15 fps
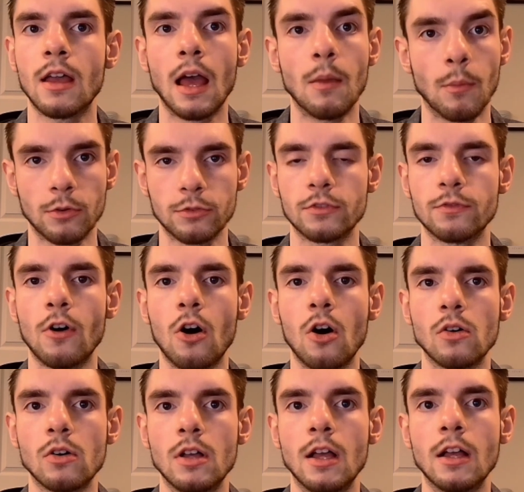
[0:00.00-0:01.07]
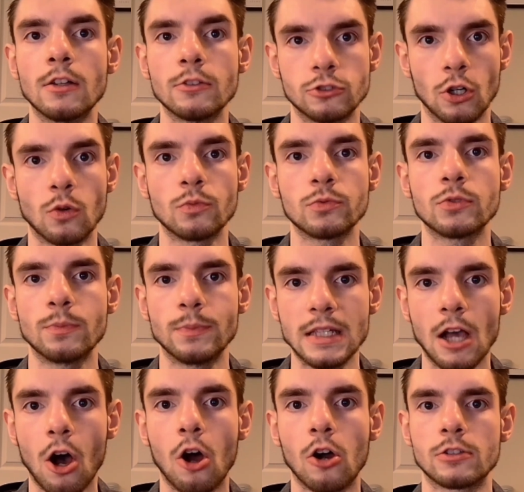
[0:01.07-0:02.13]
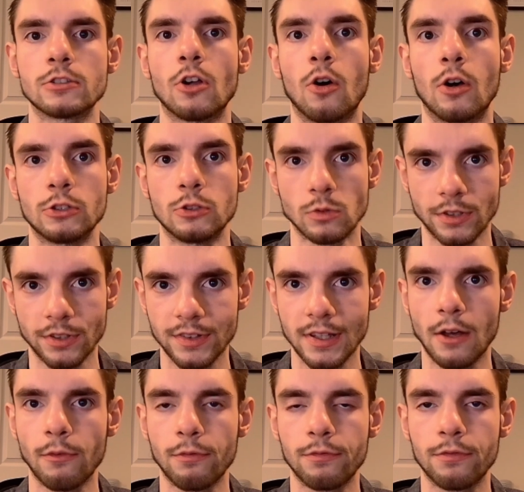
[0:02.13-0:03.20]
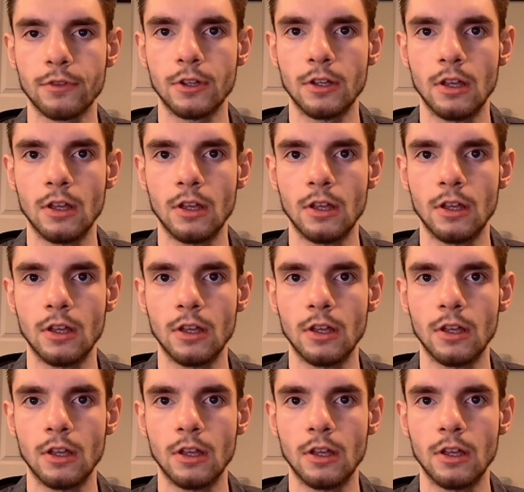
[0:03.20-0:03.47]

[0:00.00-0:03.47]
and most of all, don't be hard on yourself.